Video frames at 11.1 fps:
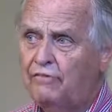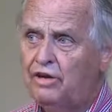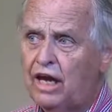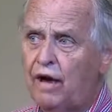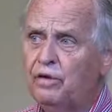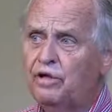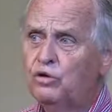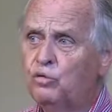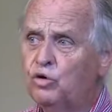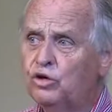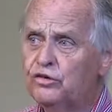allowing the
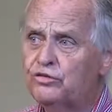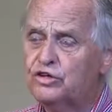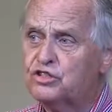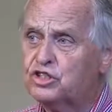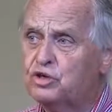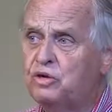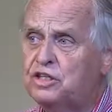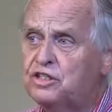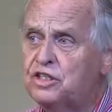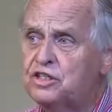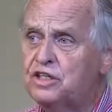world to
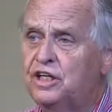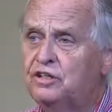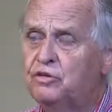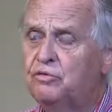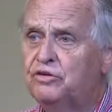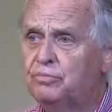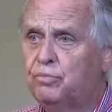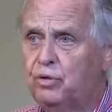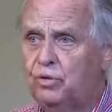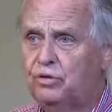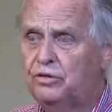squeeze us into its
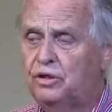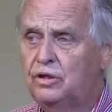mold.